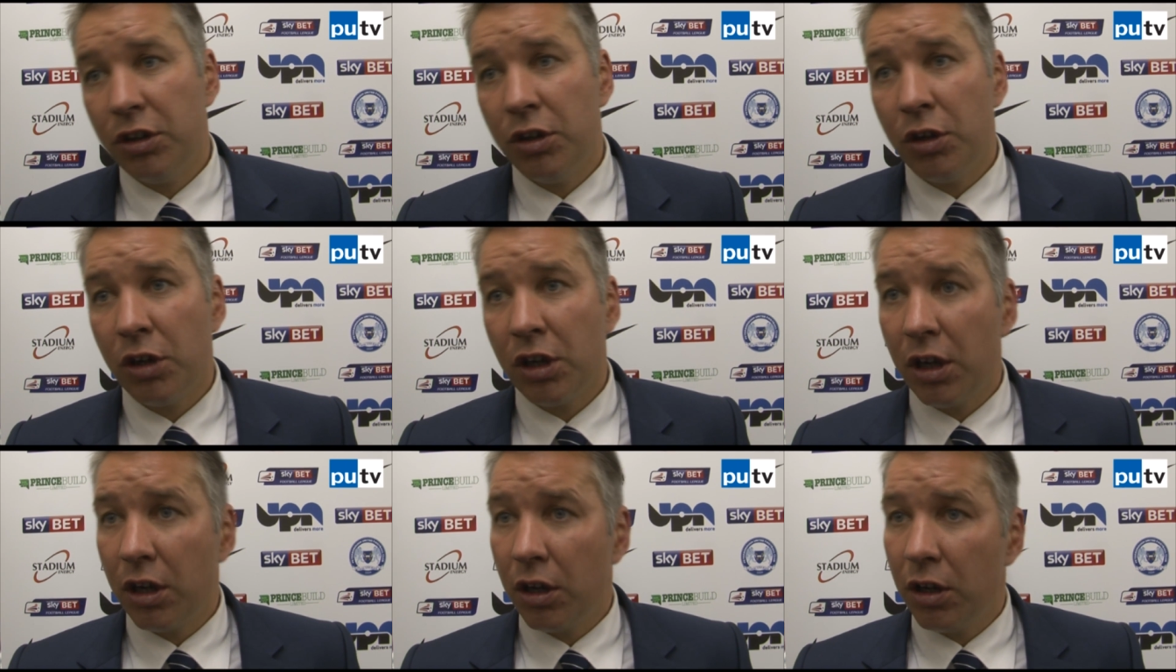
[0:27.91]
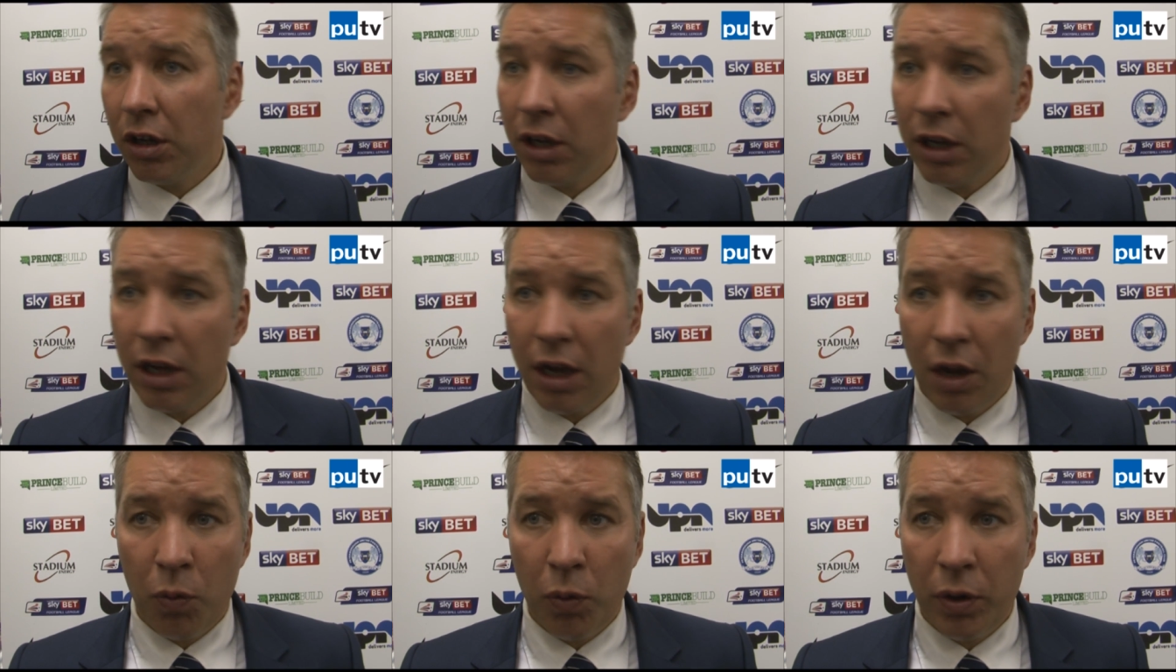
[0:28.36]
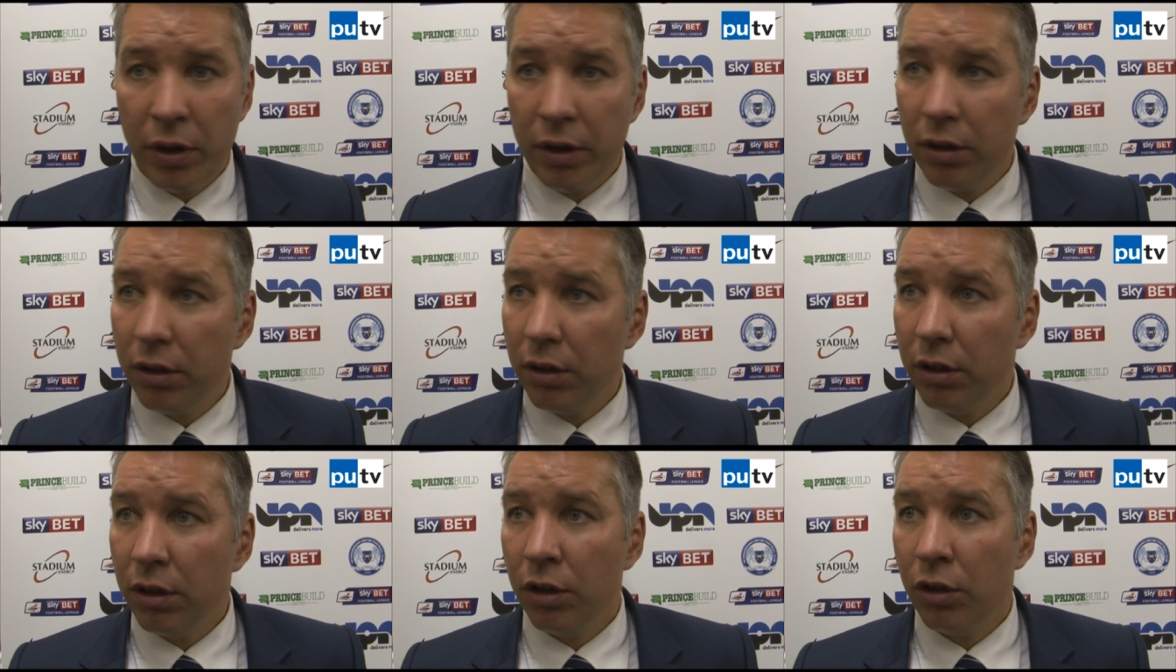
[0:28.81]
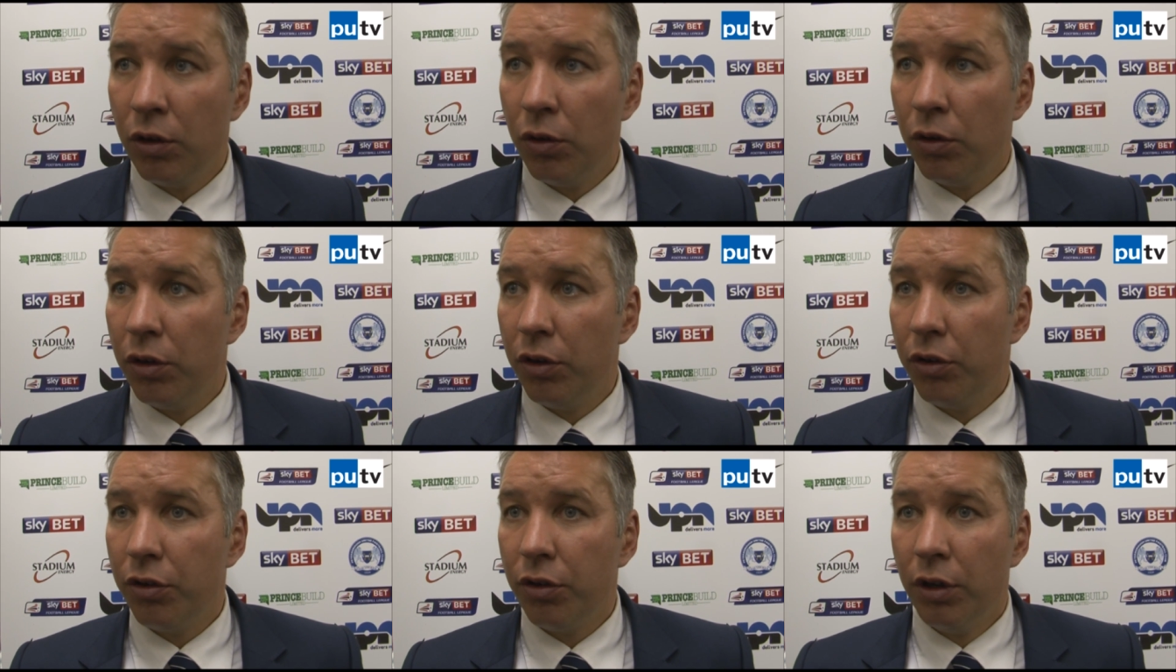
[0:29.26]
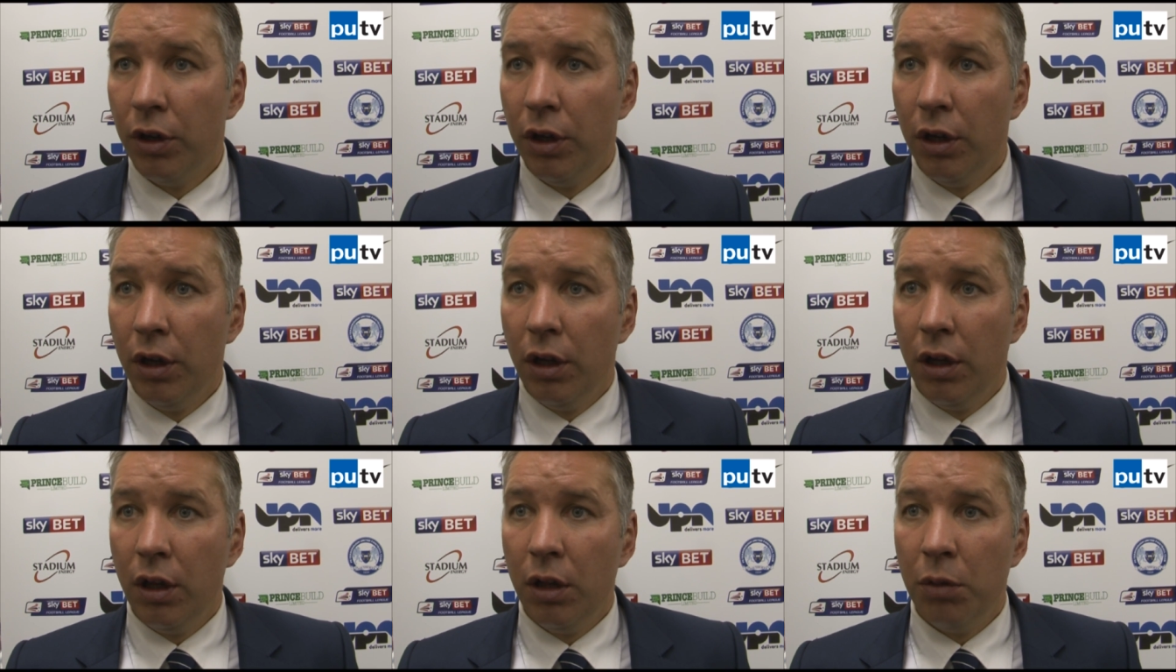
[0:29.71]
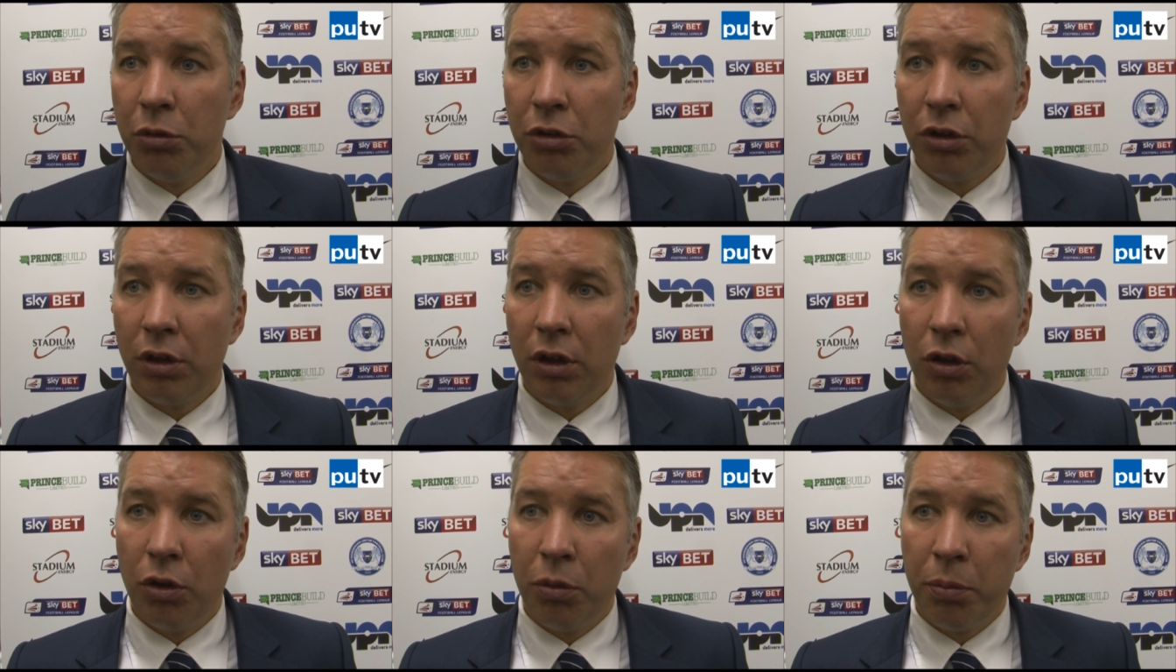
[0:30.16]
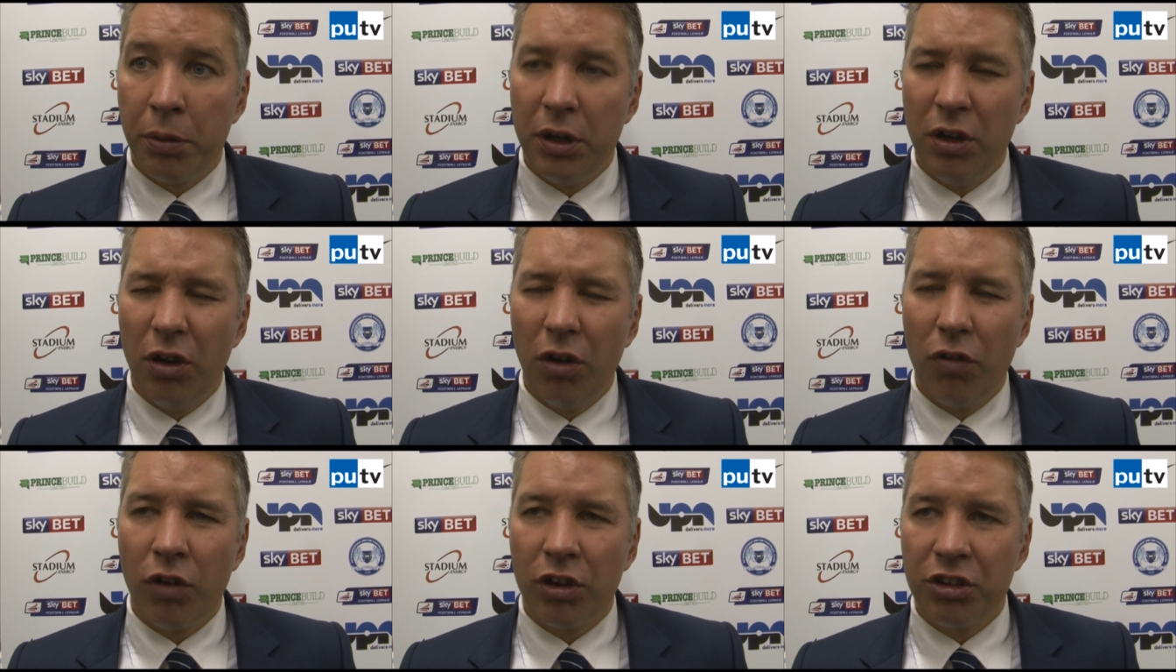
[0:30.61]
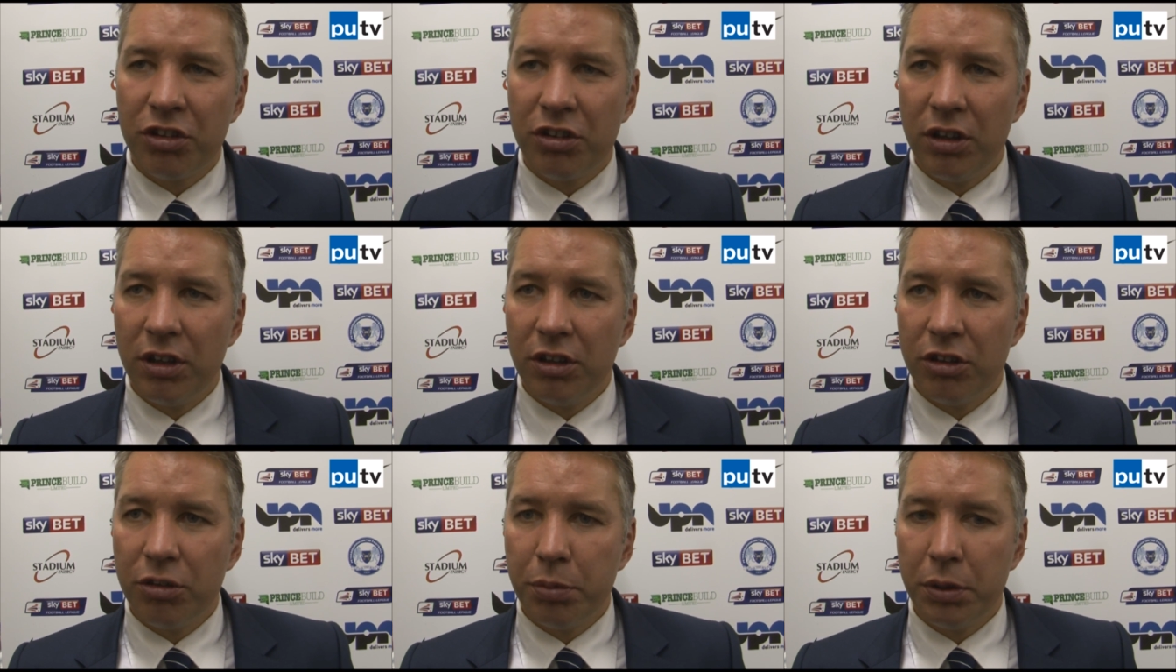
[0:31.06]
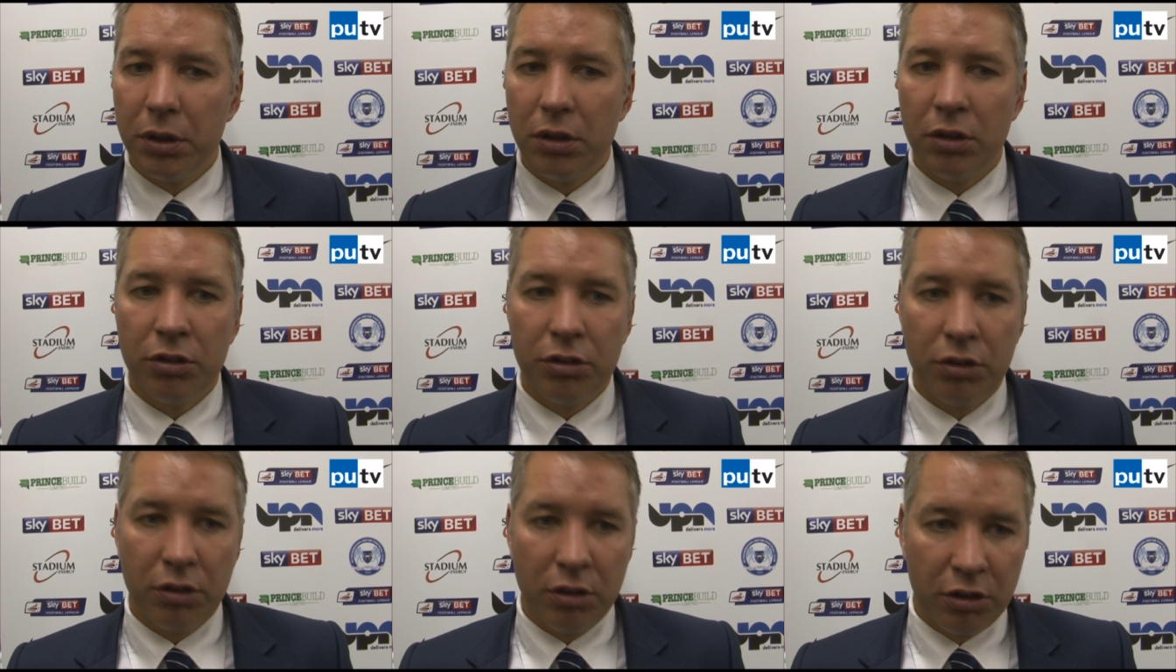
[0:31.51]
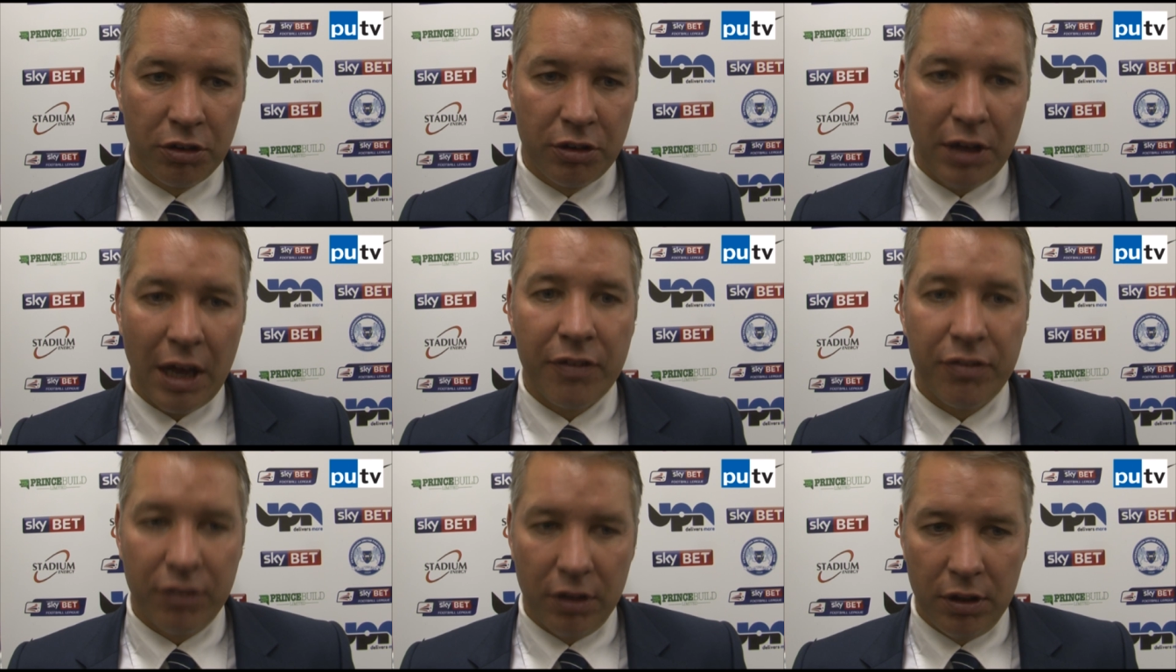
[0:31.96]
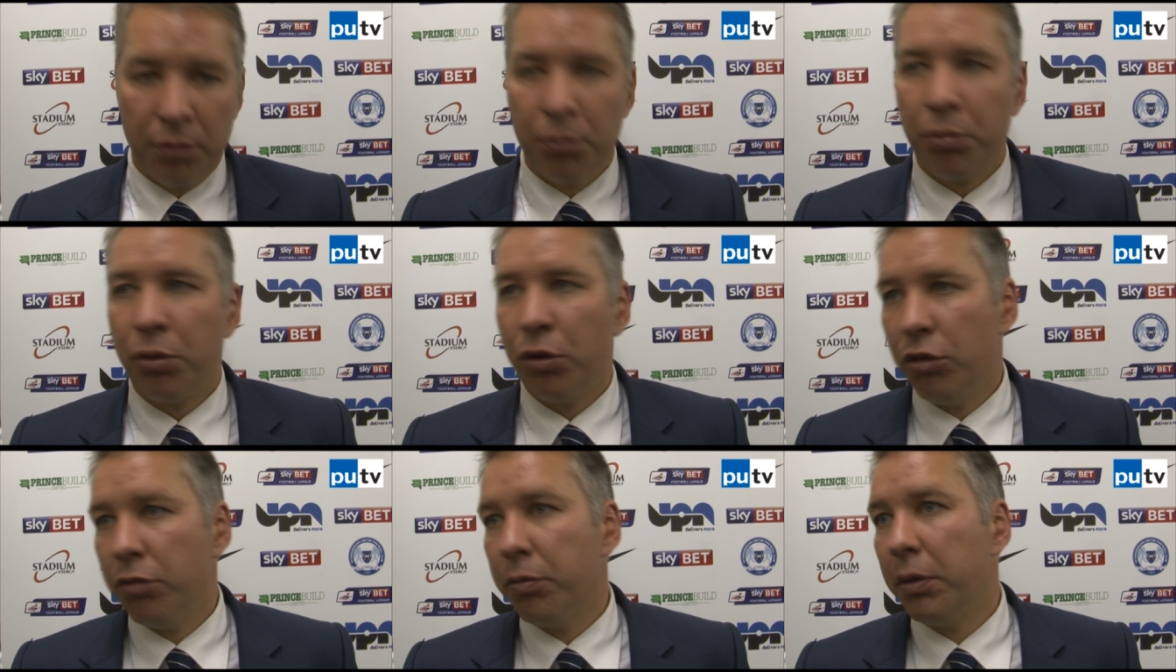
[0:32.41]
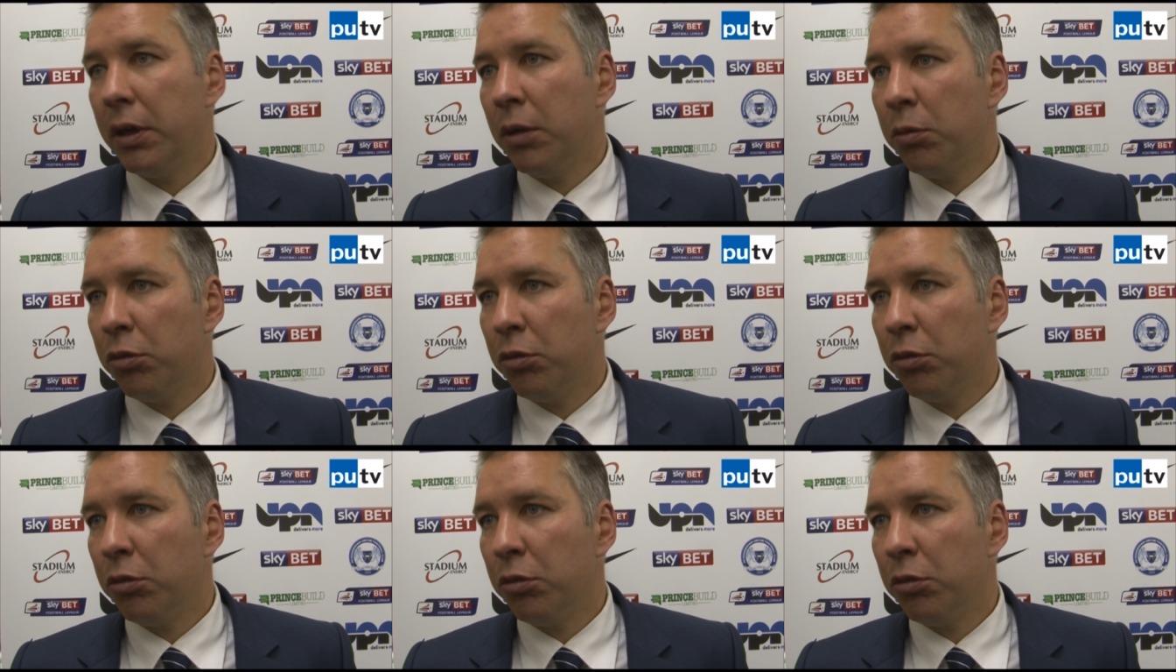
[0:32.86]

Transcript: You get get a win, you know, and there was a little bit not rustiness, but there's there's definitely improvement.